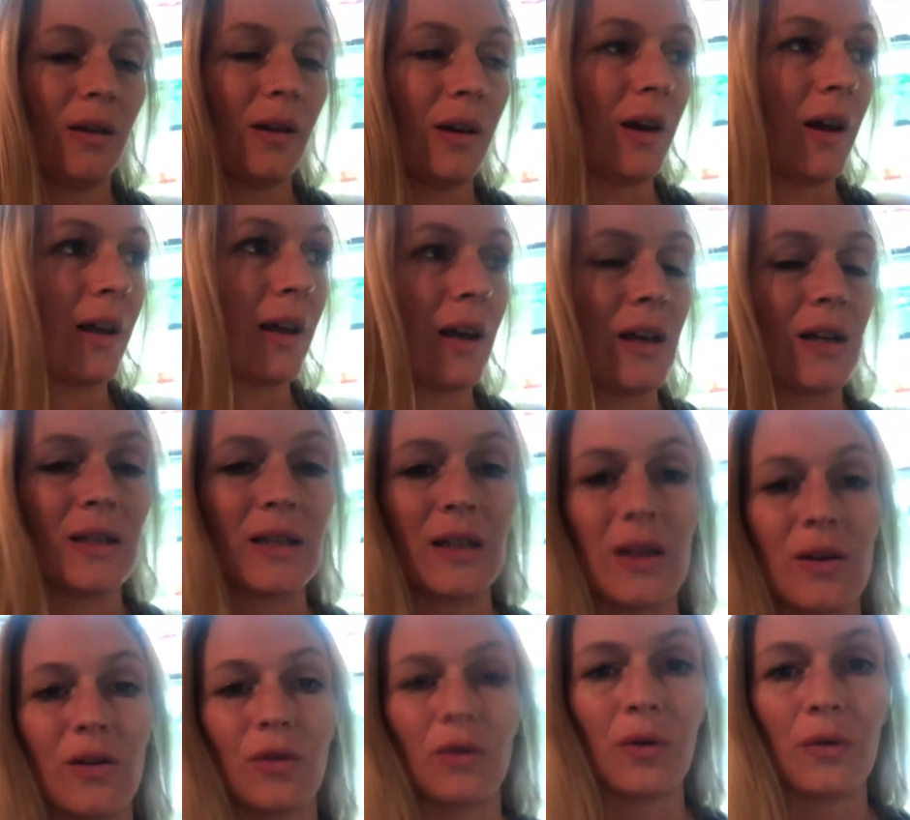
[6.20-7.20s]
Hi guys, I
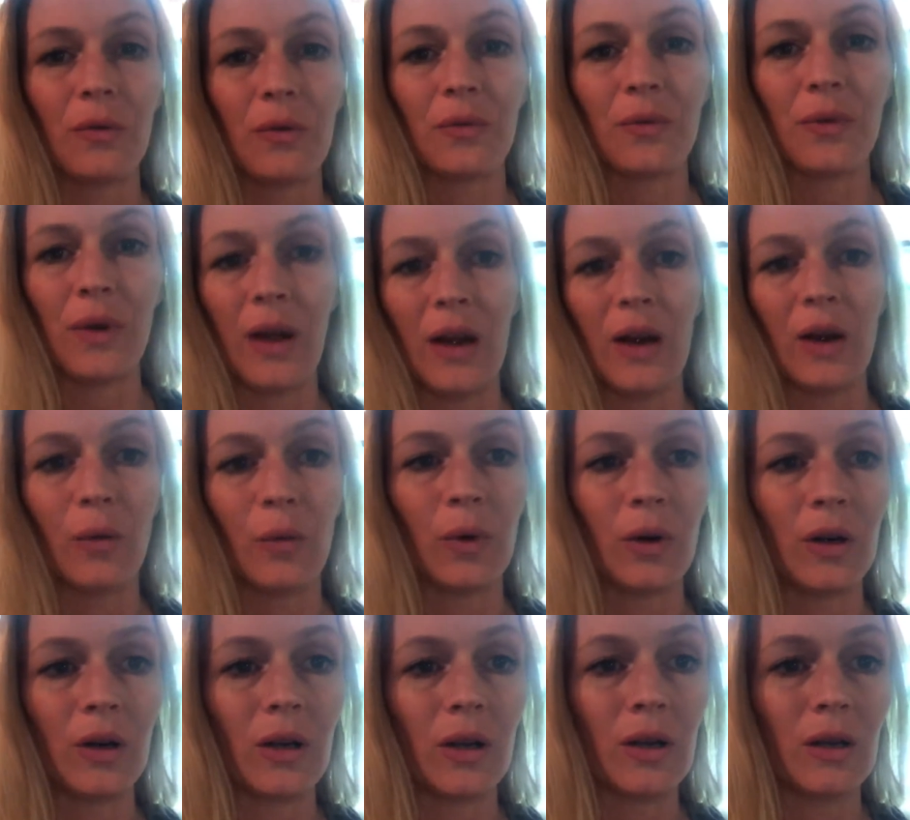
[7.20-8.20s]
don't know if
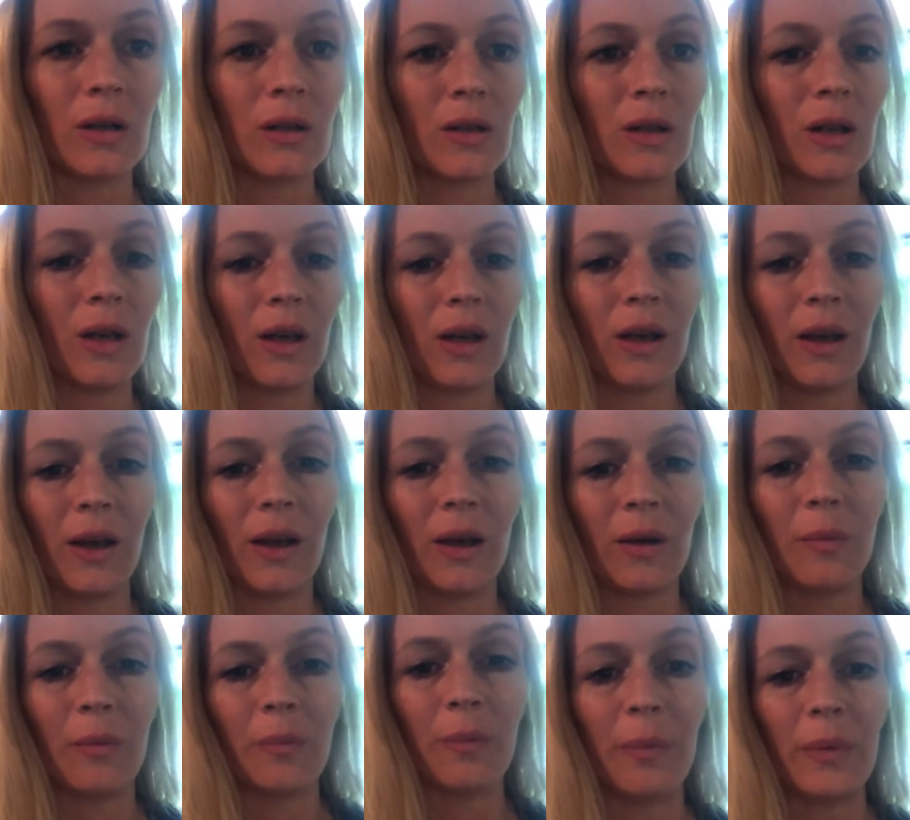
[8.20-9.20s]
anyone is here yet,
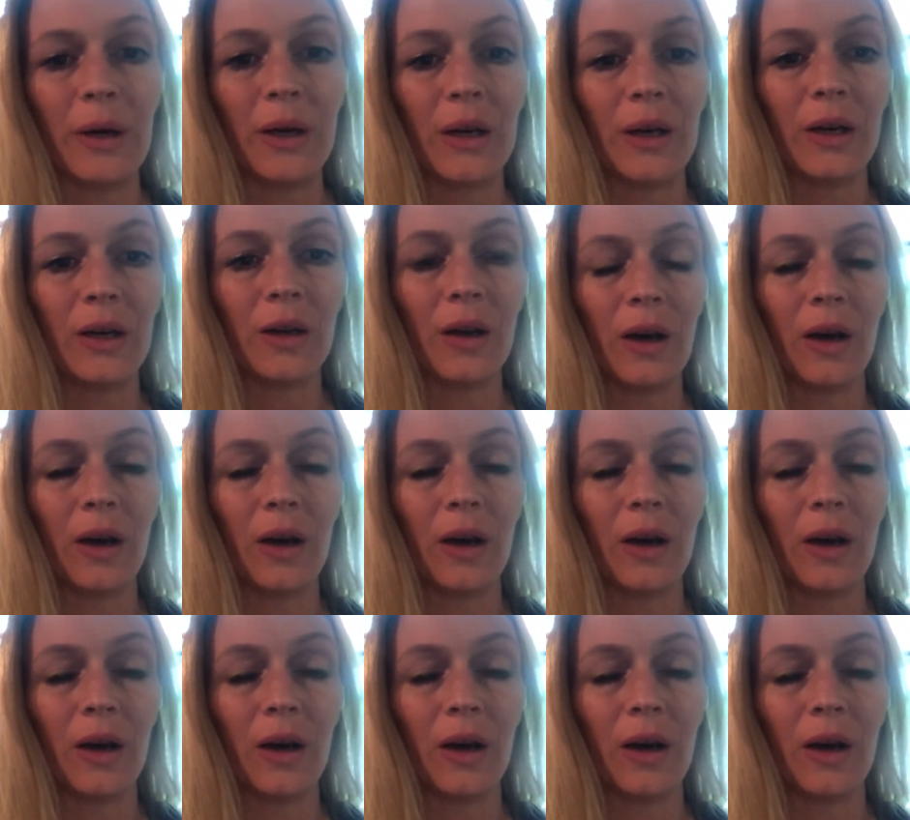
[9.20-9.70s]
but